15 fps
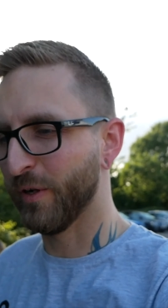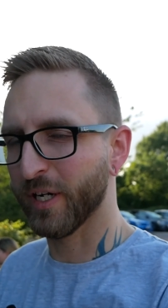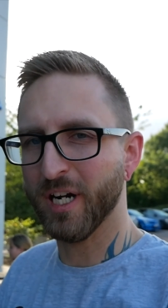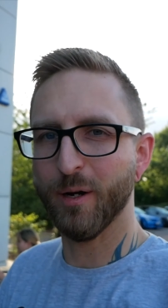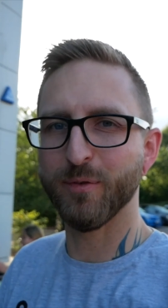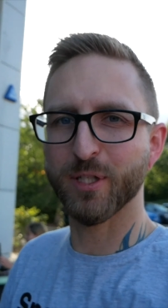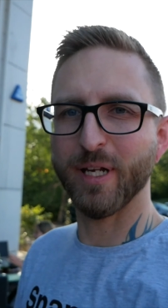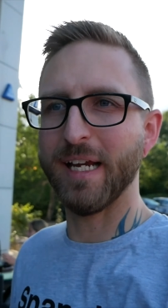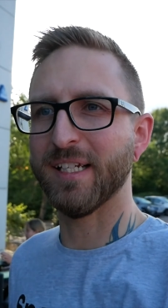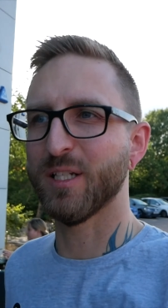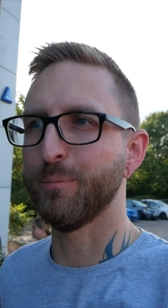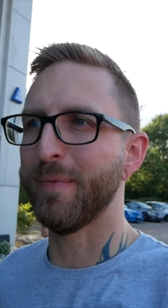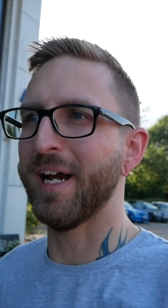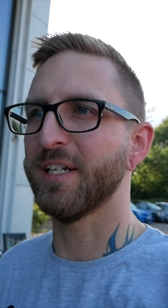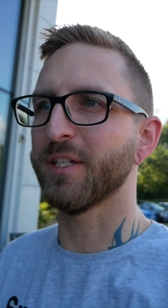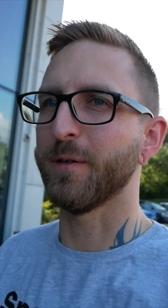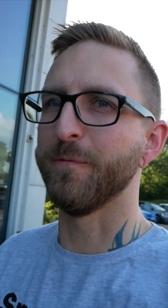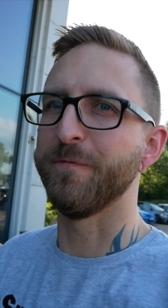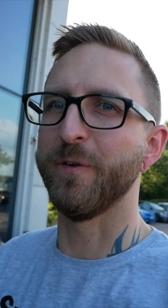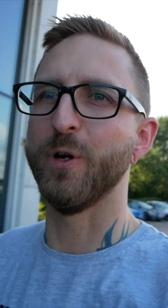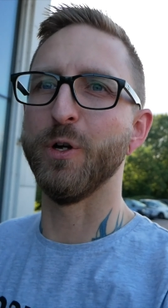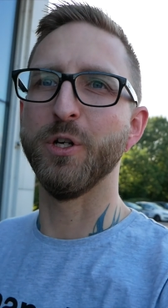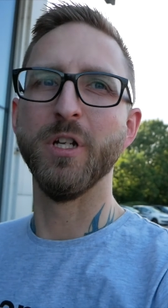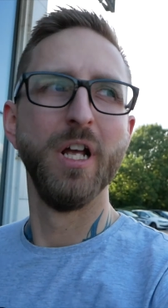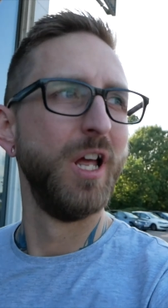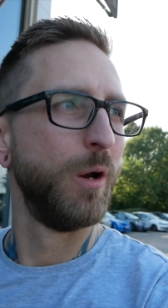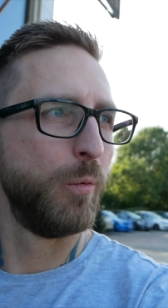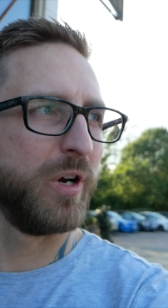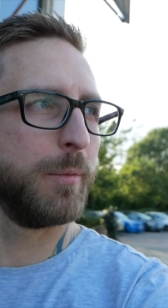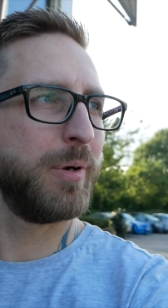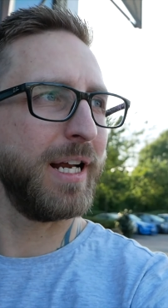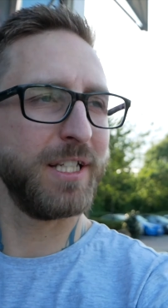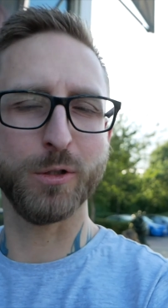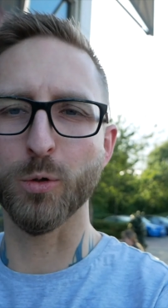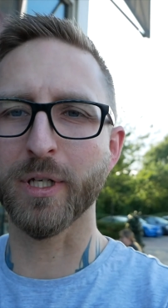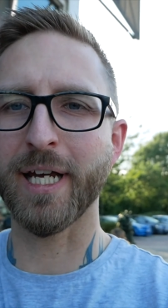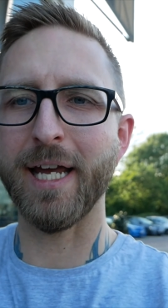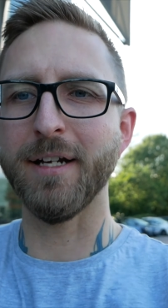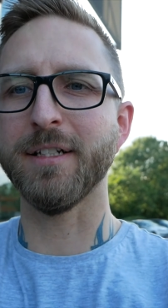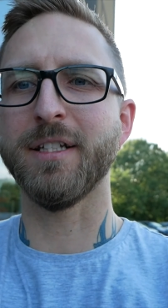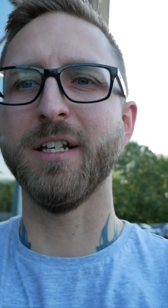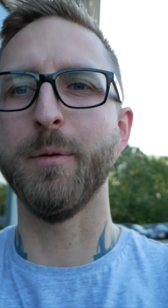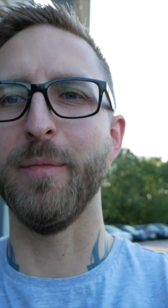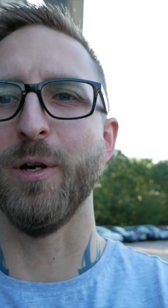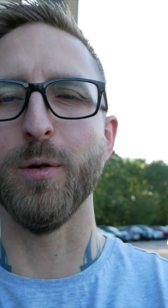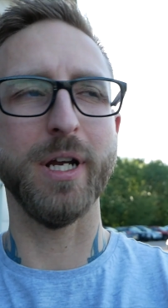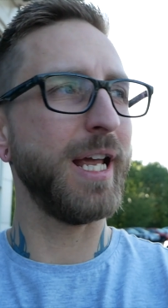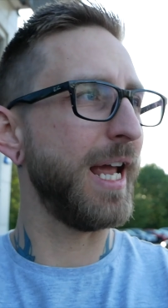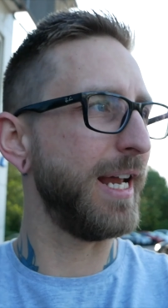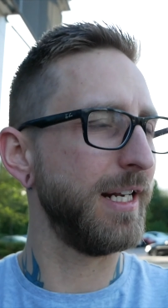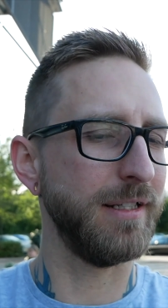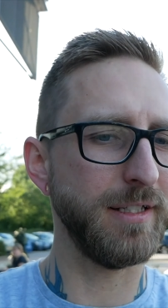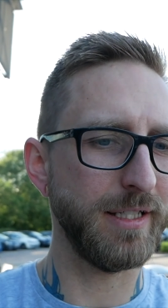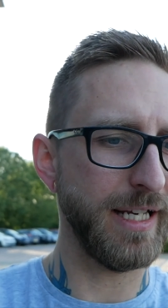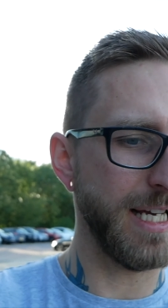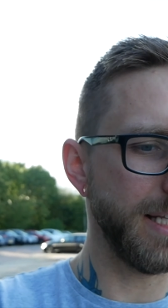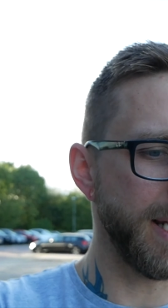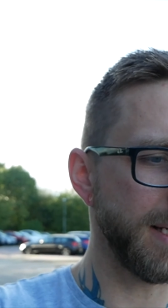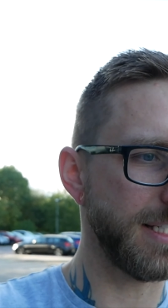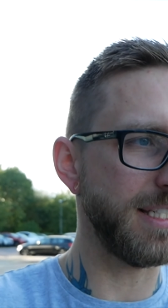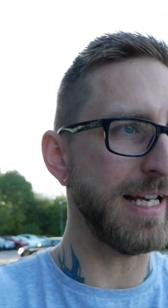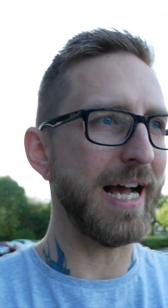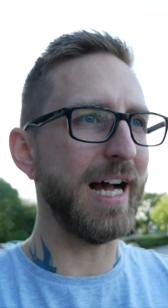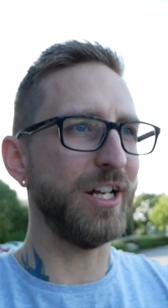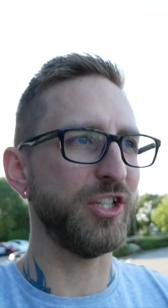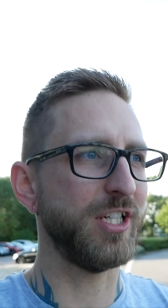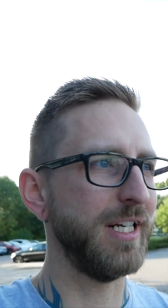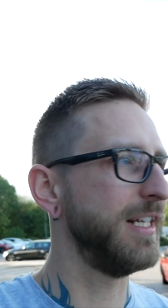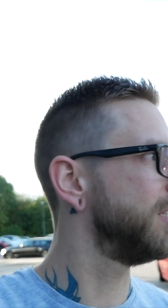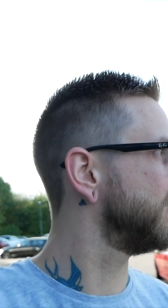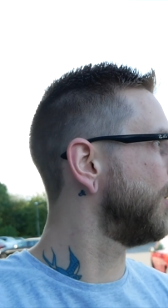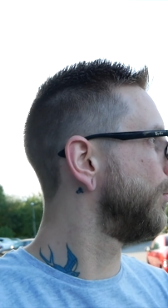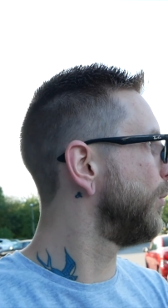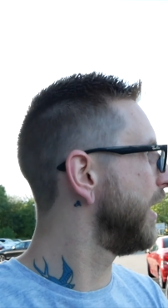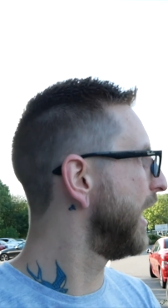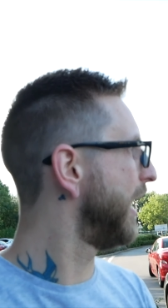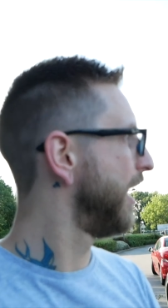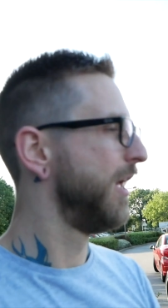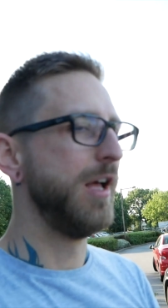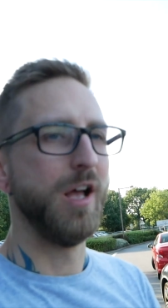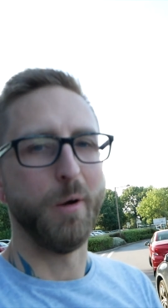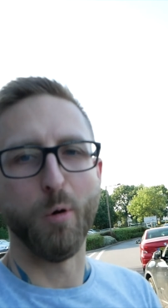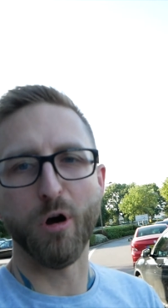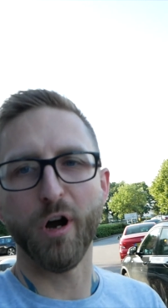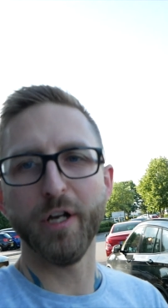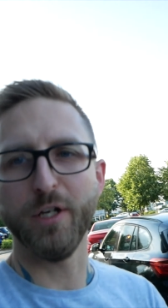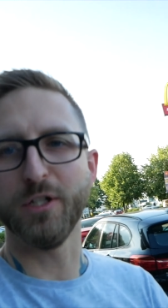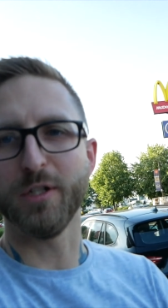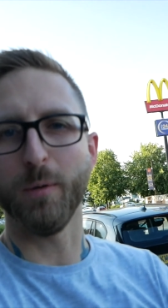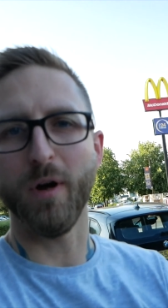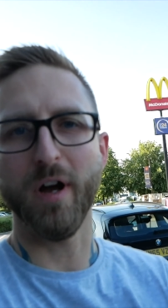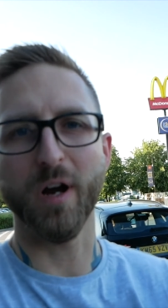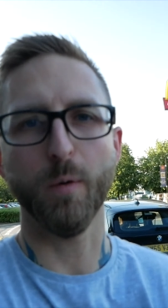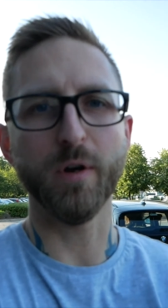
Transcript: We're coming to eat some Mexican food. We're in a place called Kingston in Milton Keynes, and this is actually somewhere where I used to work.